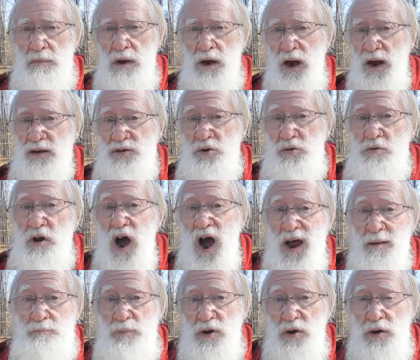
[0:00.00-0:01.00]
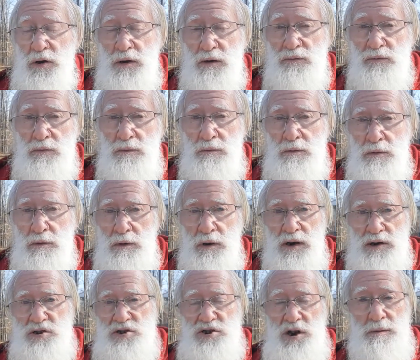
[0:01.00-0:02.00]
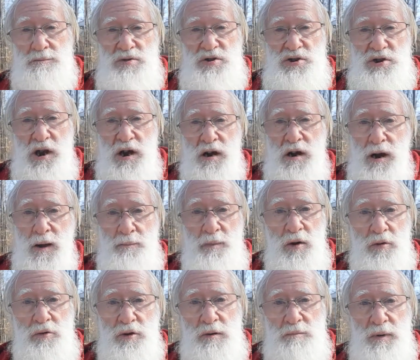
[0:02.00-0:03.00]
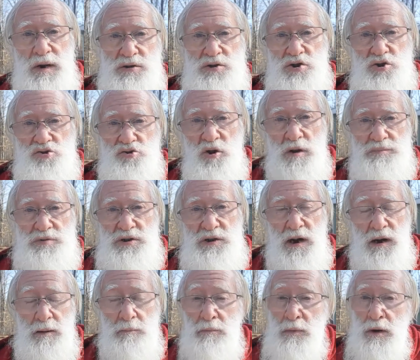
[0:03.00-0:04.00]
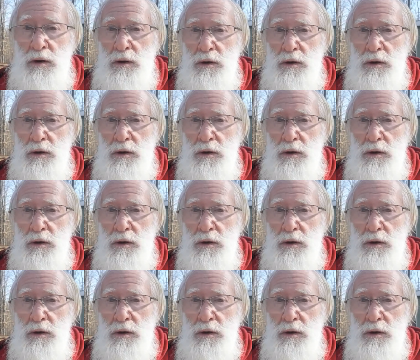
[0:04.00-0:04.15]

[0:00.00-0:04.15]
I do not believe, like some say, I'm not going to mention Trump's name,